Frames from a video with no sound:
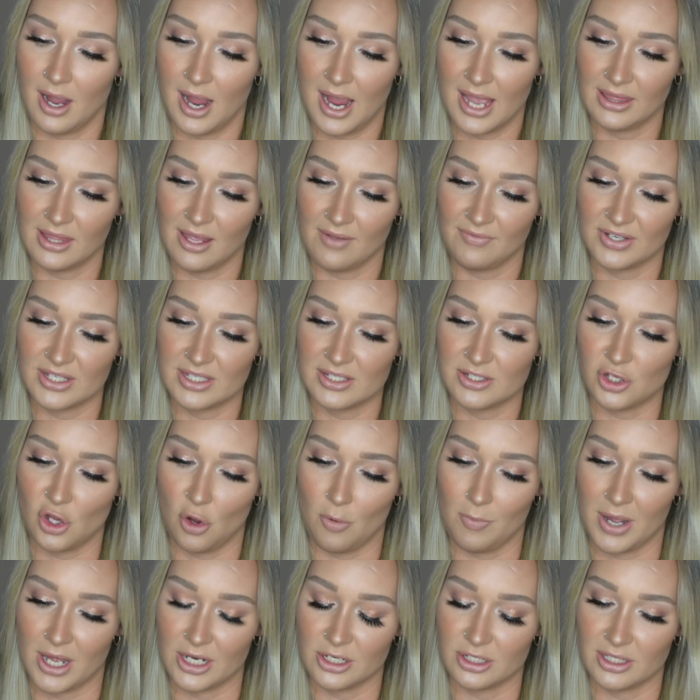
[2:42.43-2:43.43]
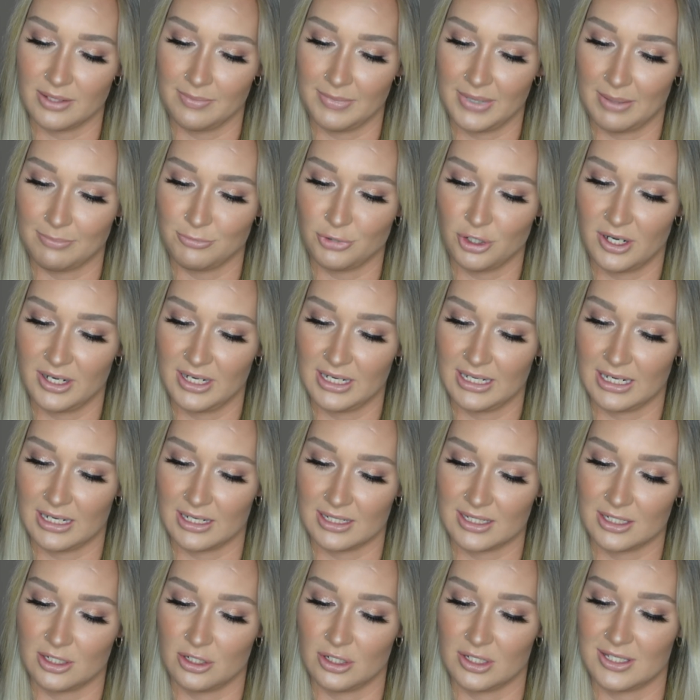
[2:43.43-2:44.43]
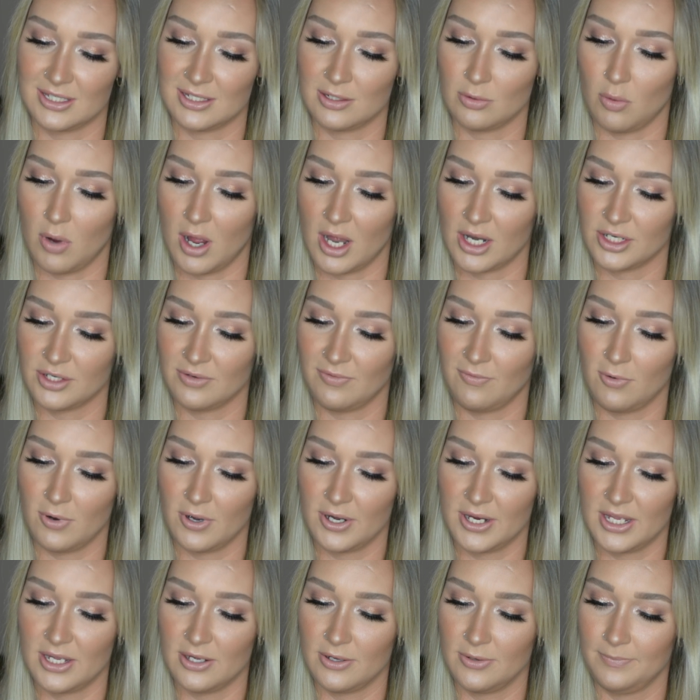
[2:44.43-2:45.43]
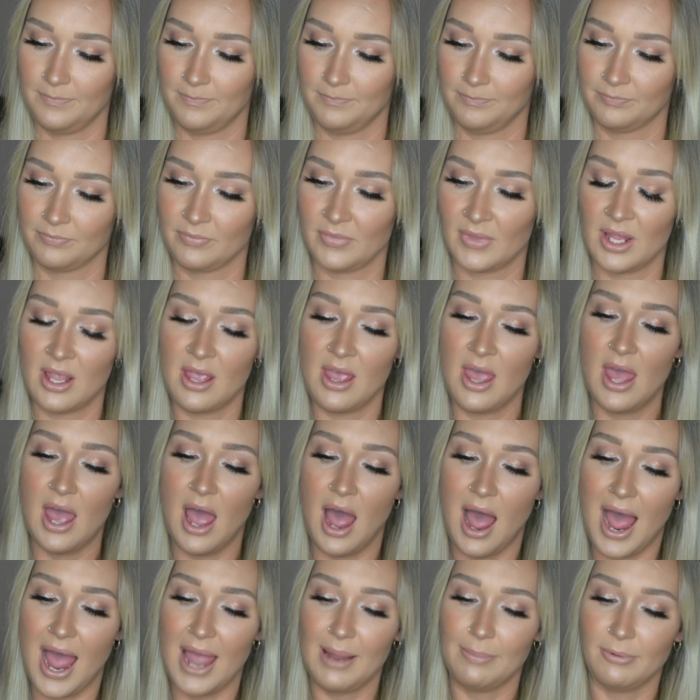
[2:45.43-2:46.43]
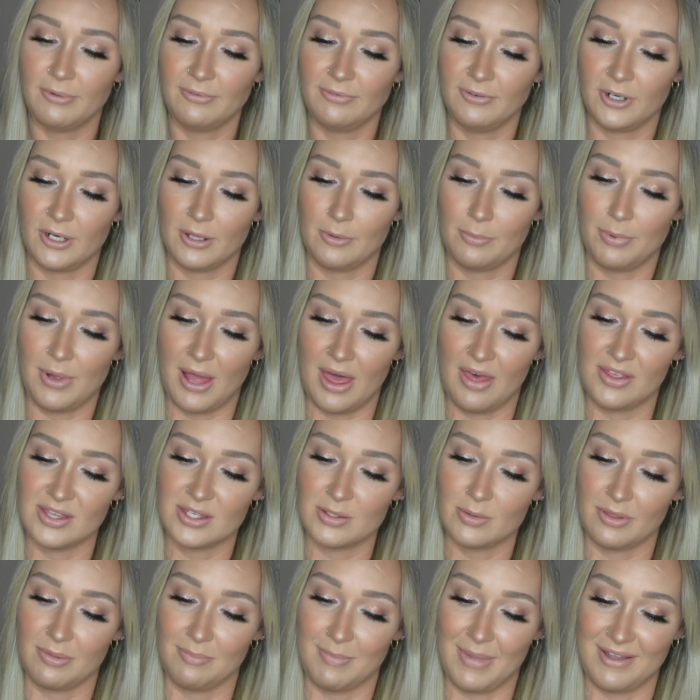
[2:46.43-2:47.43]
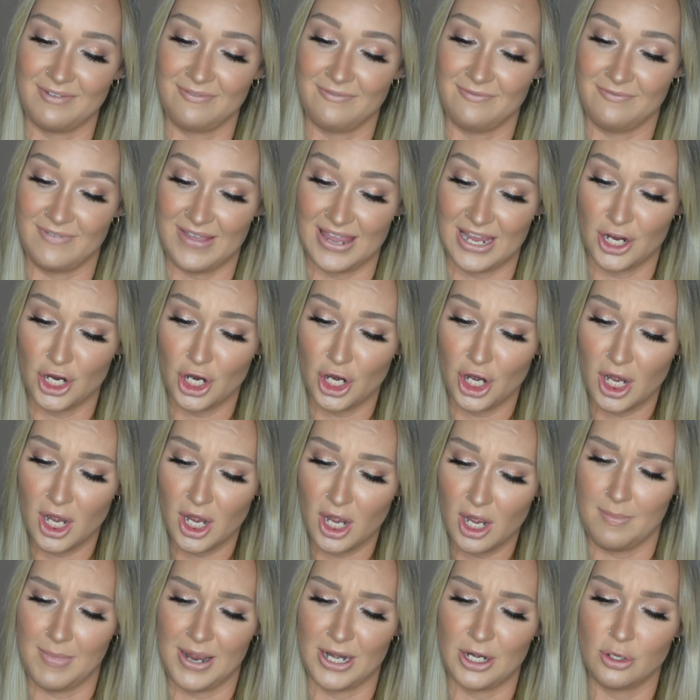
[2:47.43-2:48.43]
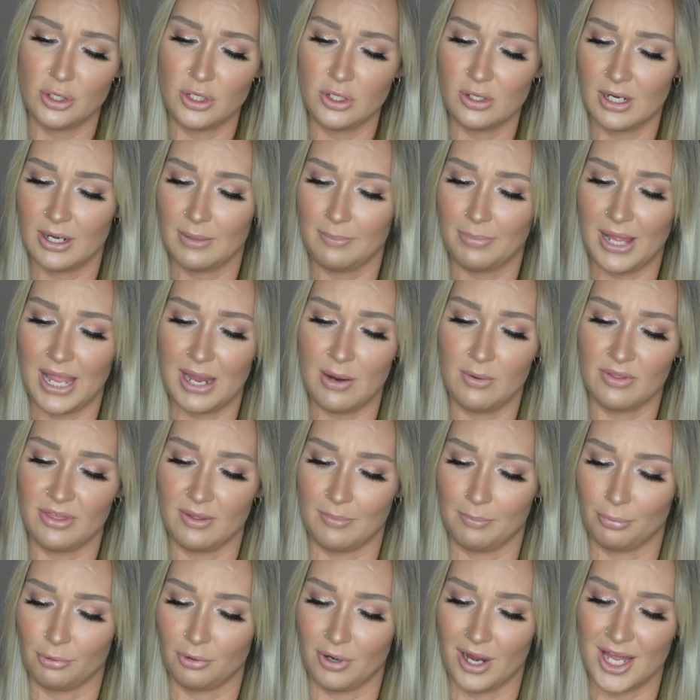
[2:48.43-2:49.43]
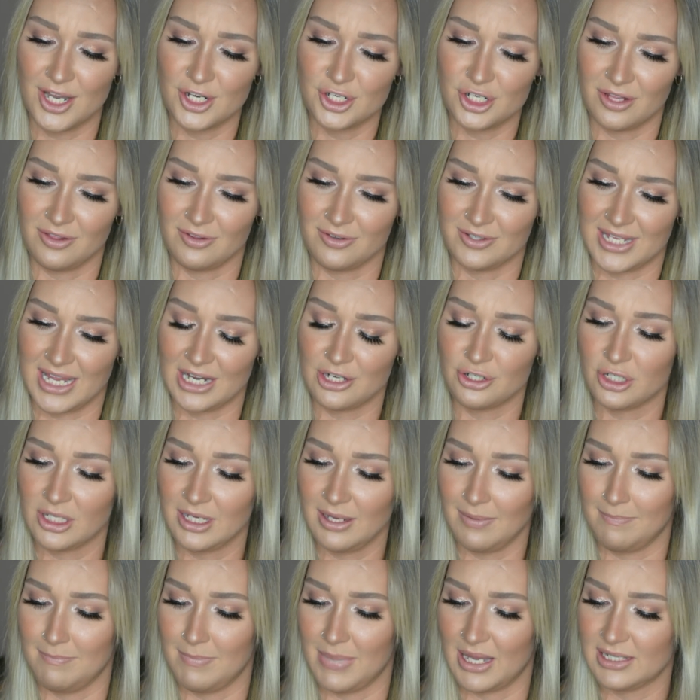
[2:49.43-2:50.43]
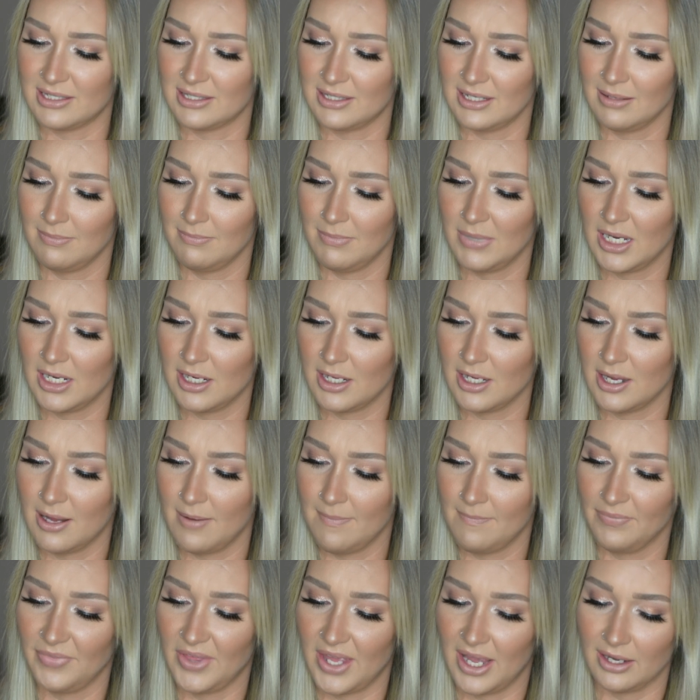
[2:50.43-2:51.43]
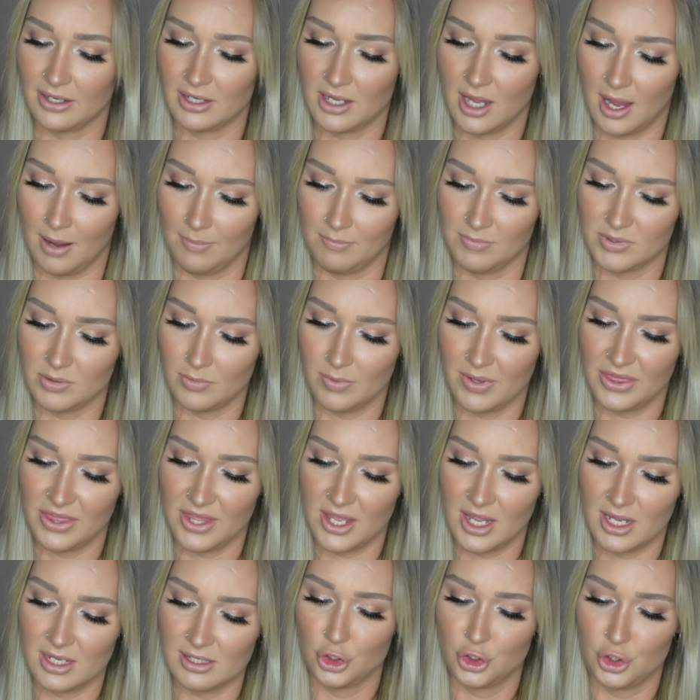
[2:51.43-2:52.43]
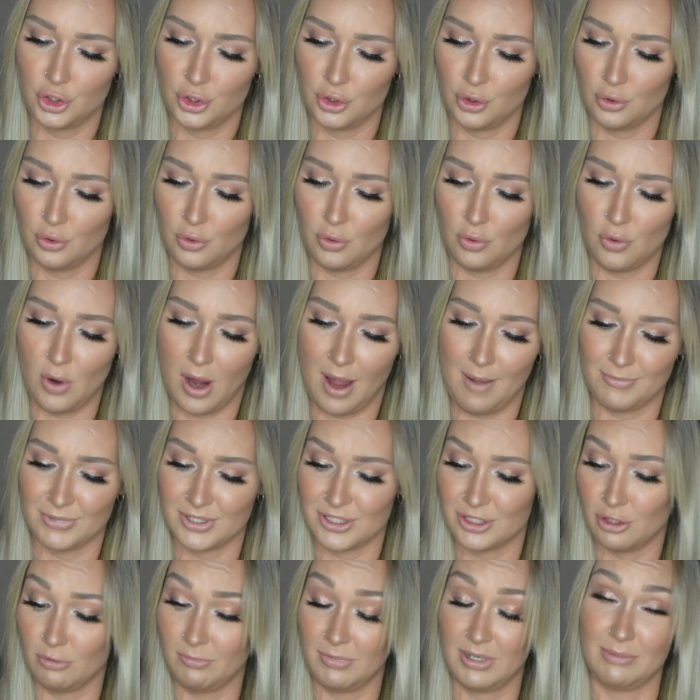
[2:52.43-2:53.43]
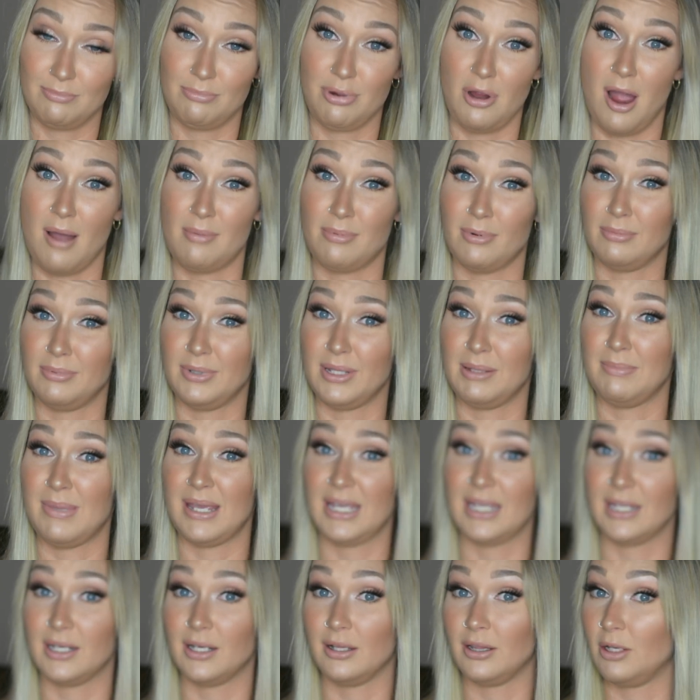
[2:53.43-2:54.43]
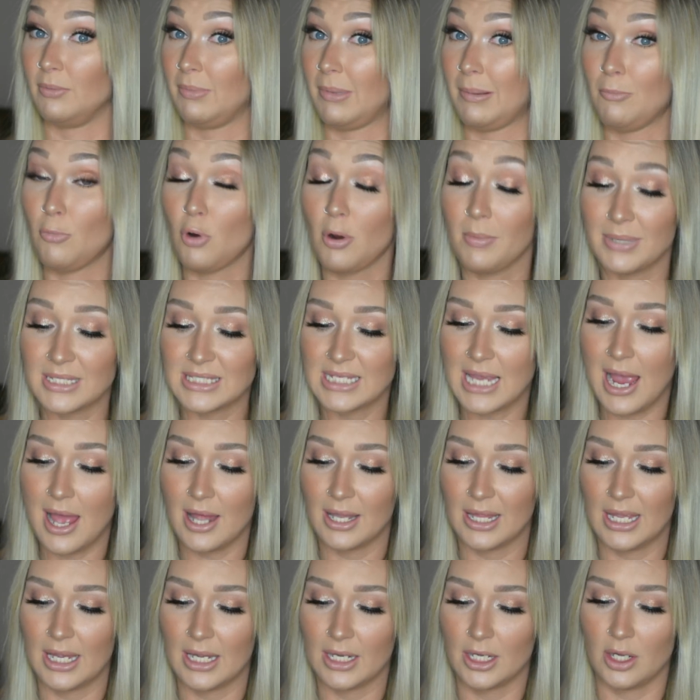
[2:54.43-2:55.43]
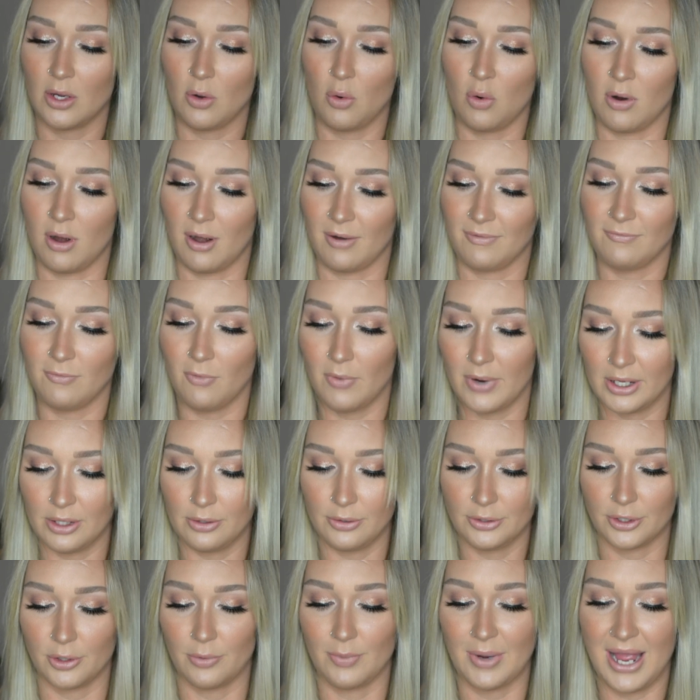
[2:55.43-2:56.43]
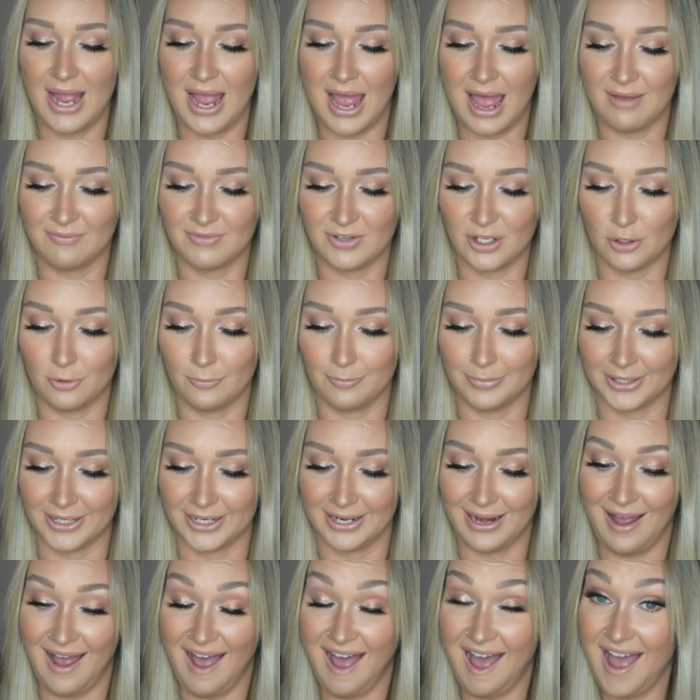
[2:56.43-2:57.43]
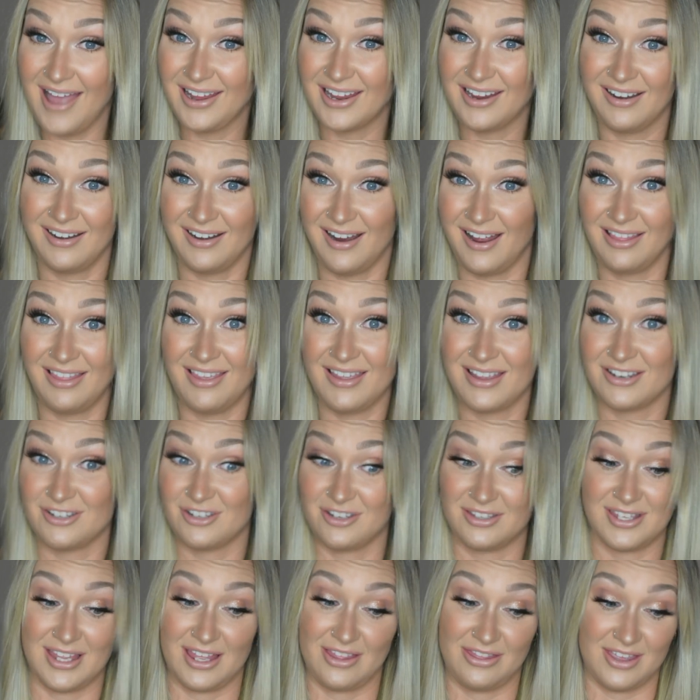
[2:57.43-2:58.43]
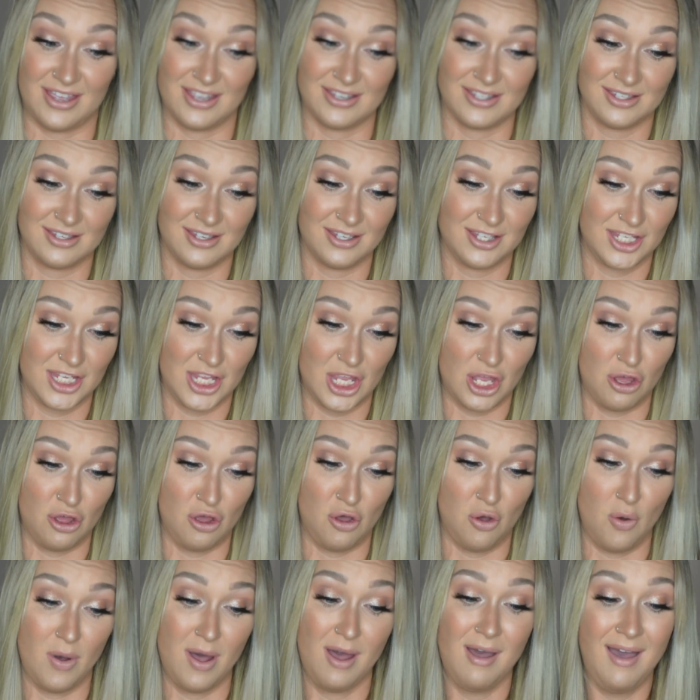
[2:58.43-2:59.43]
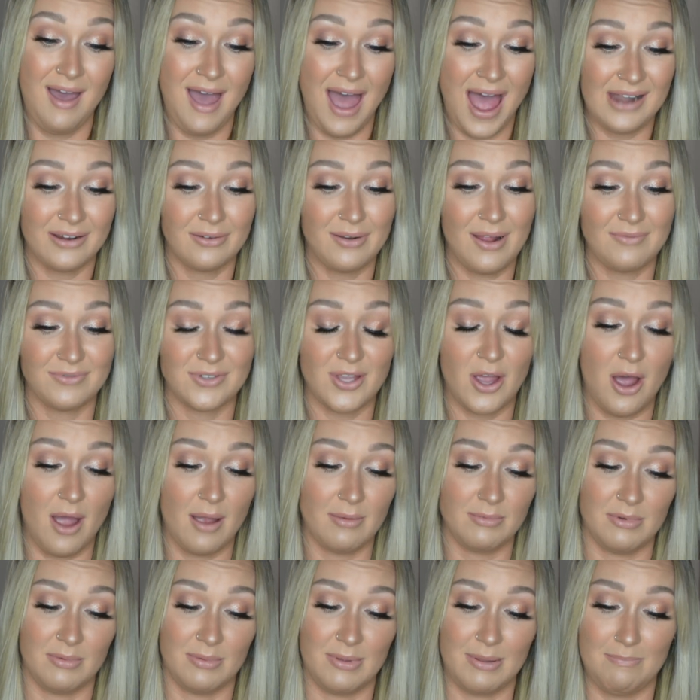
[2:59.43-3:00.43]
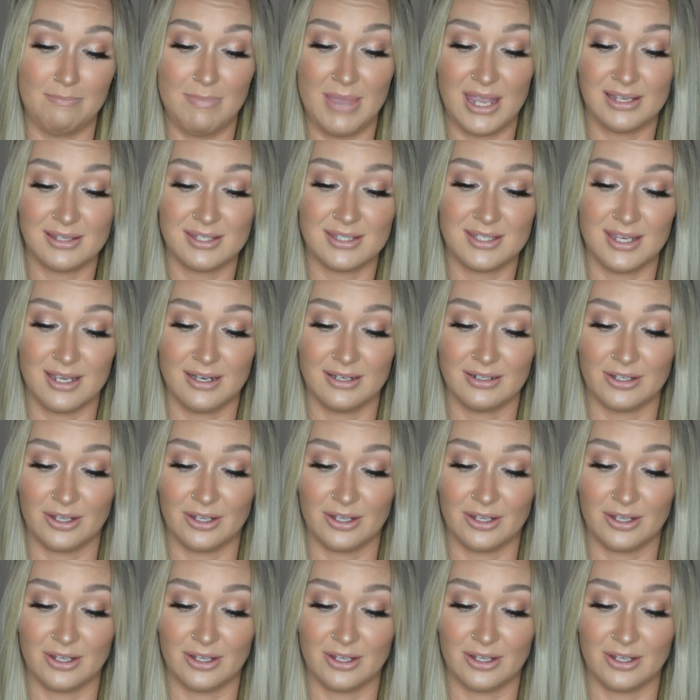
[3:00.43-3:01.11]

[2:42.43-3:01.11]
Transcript: I love it so much. Let me, I'm trying to get a good swatch for you. I prefer to apply this with my finger. Um, I know you can apply it with a brush and there's actually a mixing medium that comes with this to, I'm assuming, probably make it a little bit more metallic or foiled or what have you, but I, kind I like it just like this. So I don't have time to be mixing